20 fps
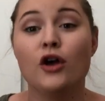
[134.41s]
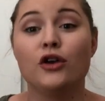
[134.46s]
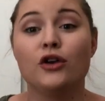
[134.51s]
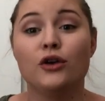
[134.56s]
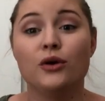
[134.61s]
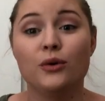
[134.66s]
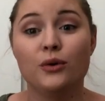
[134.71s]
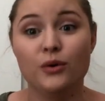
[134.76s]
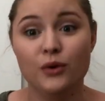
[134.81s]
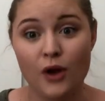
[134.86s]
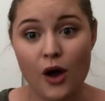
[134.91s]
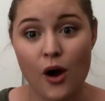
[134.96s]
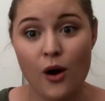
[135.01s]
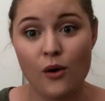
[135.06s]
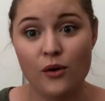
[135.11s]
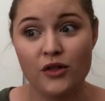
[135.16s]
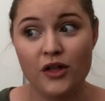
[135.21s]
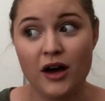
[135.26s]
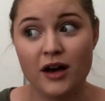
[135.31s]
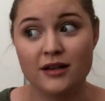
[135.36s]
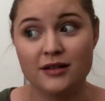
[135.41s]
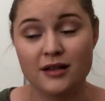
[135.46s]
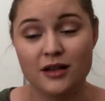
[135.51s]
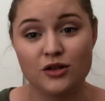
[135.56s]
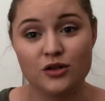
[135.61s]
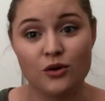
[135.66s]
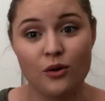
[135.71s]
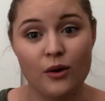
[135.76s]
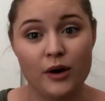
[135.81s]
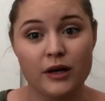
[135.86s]
you know that
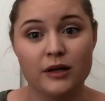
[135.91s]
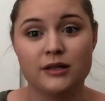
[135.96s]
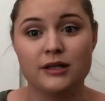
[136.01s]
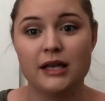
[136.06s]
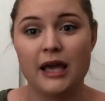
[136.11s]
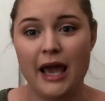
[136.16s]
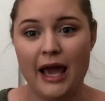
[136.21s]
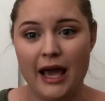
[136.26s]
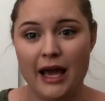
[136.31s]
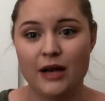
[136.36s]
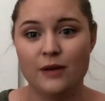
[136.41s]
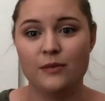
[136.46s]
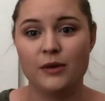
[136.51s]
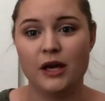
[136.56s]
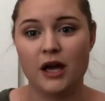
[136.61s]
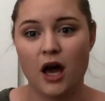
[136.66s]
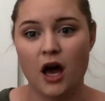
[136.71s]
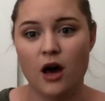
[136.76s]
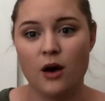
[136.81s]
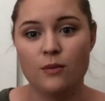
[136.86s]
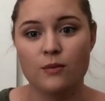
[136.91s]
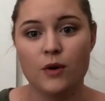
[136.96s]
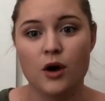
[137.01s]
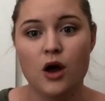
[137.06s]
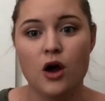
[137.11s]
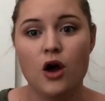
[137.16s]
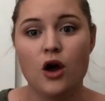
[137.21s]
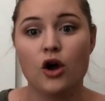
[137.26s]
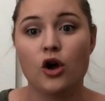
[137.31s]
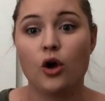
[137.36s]
essential oils can become
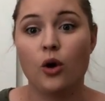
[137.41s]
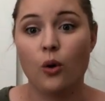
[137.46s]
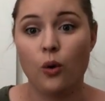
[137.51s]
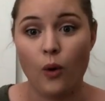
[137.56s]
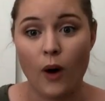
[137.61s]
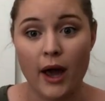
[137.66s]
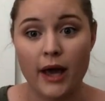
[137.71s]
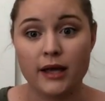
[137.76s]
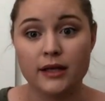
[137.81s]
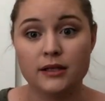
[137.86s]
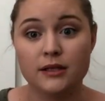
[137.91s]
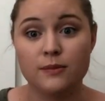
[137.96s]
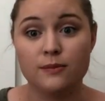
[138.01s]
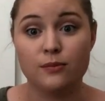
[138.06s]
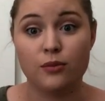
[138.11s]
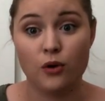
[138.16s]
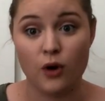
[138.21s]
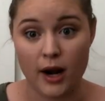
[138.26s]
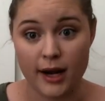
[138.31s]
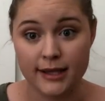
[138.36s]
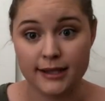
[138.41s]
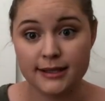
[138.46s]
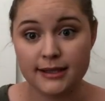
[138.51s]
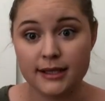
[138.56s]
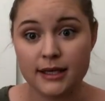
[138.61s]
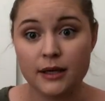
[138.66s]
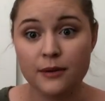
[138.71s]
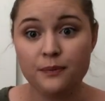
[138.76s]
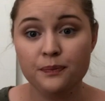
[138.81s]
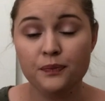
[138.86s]
quite
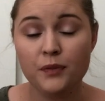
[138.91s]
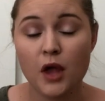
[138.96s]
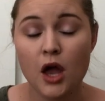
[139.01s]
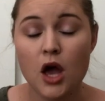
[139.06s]
pricey.